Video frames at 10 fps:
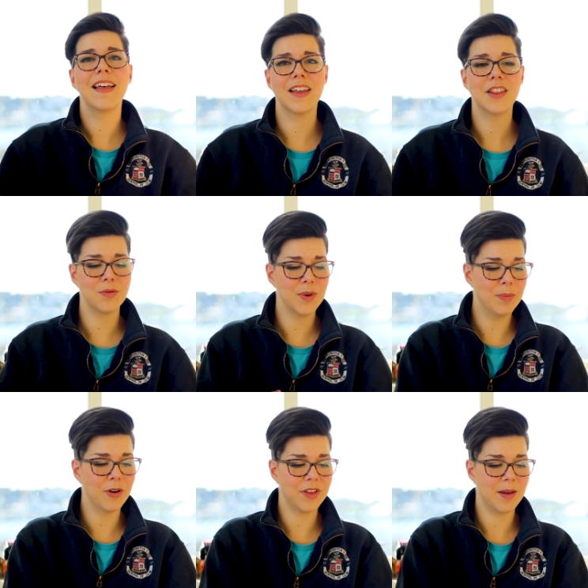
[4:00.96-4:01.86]
and let the
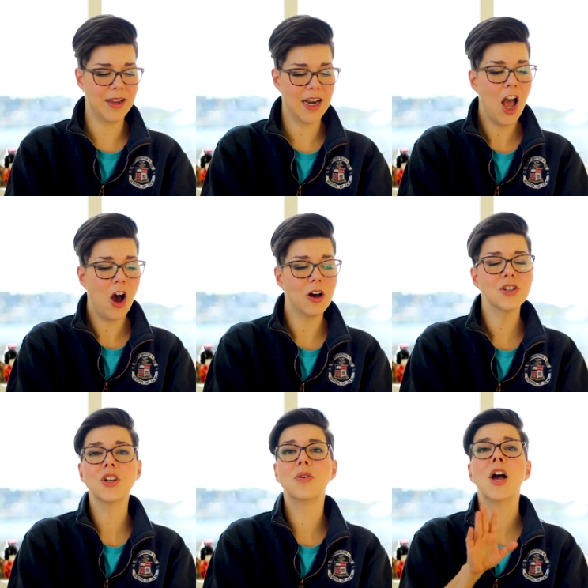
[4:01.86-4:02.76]
rebirth come in.
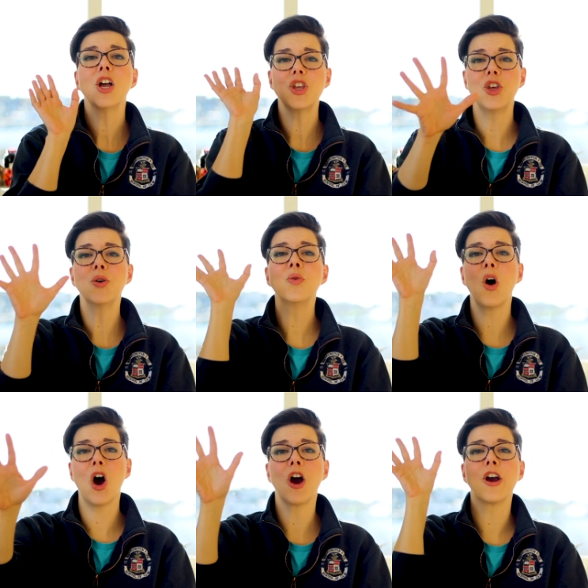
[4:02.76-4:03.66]
Also,
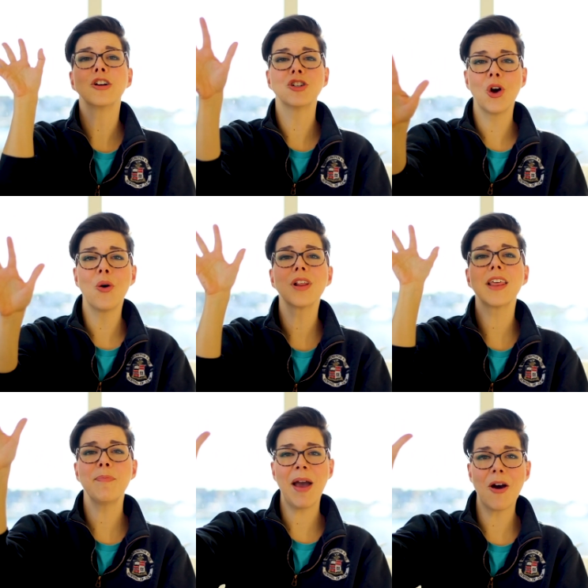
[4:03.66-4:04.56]
you are
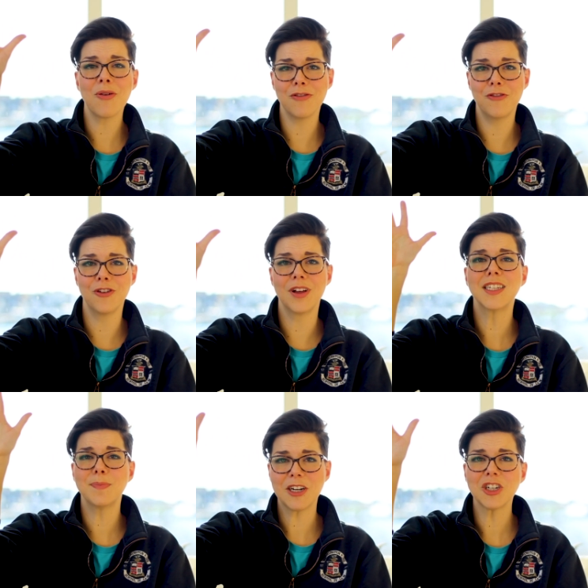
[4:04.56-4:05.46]
totally powerful,
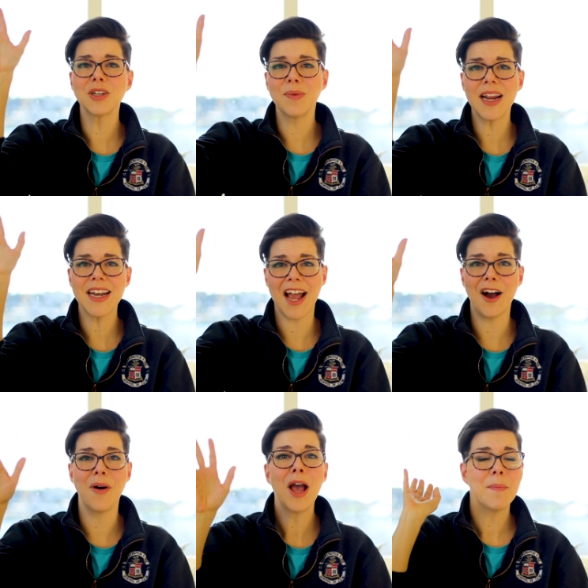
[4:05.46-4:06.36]
especially right
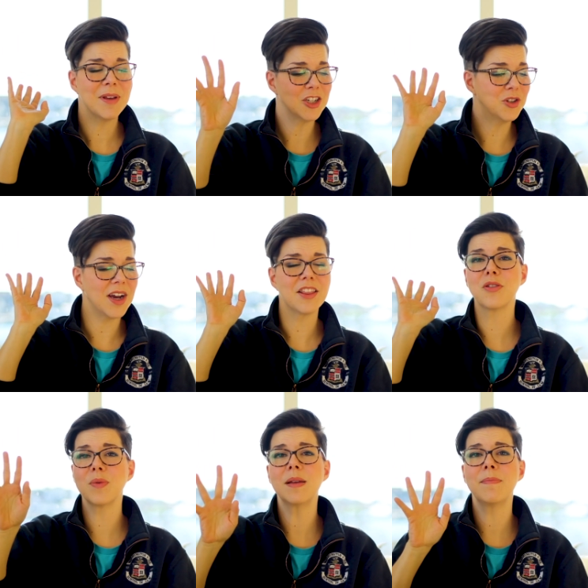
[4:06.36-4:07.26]
now, because you've
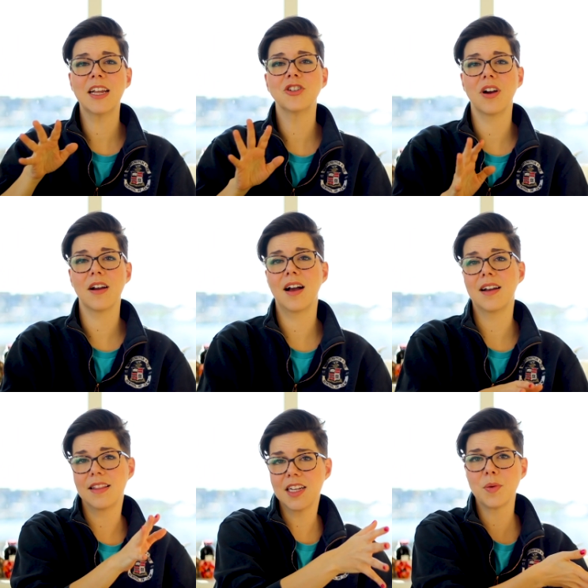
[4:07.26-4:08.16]
got three major
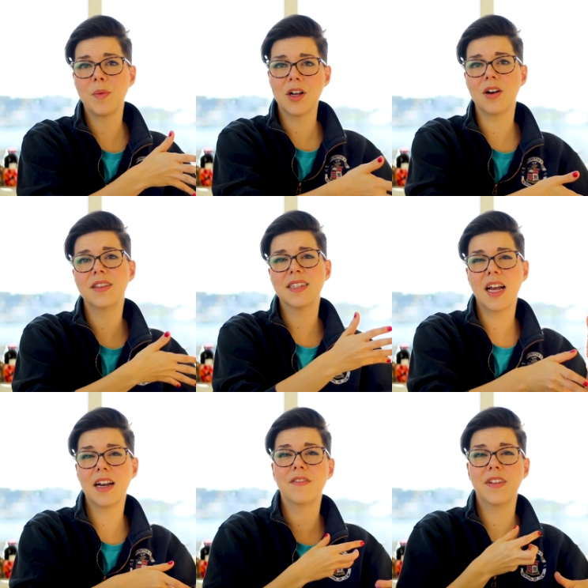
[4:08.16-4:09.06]
arcana. That's what we call these
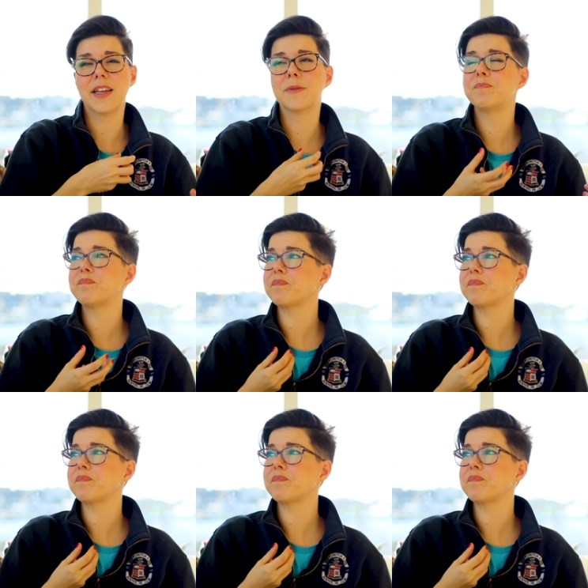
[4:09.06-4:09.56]
kind of like,